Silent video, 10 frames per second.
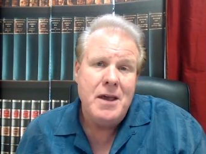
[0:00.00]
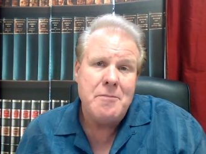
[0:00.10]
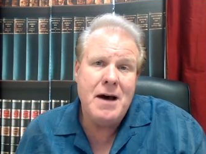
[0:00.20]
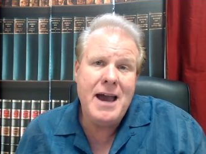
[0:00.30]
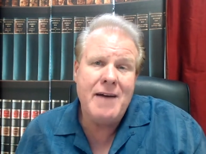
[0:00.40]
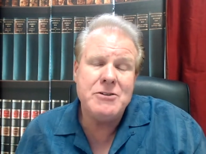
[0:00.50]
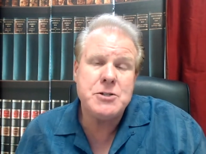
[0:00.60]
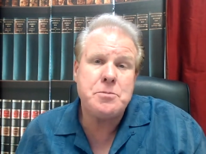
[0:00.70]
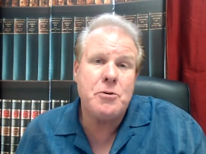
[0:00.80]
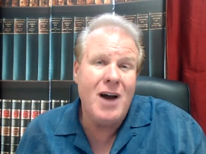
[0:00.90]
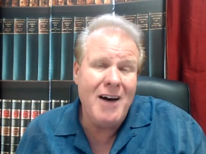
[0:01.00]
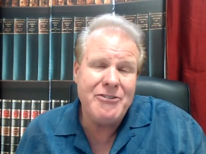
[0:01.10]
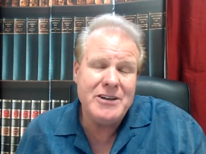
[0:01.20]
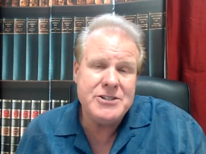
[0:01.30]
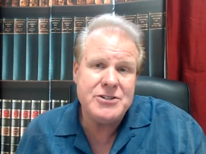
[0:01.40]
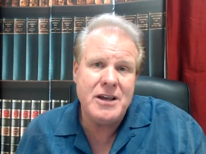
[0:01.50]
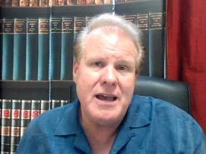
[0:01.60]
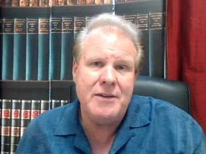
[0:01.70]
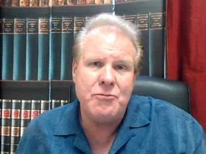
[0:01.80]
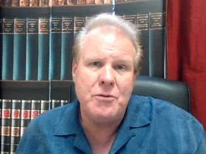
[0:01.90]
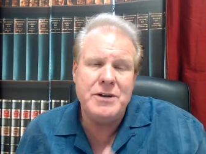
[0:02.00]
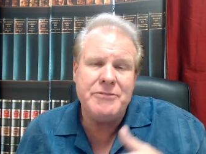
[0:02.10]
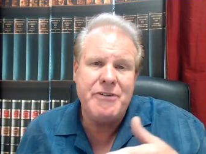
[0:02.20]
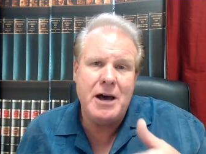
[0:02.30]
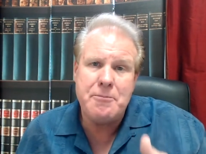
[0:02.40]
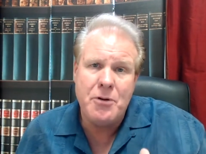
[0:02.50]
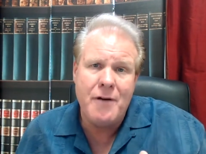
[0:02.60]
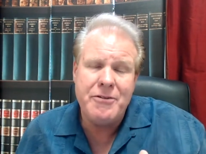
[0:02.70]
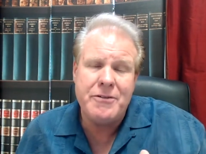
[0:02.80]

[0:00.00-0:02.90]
My average profits, and when we define profit,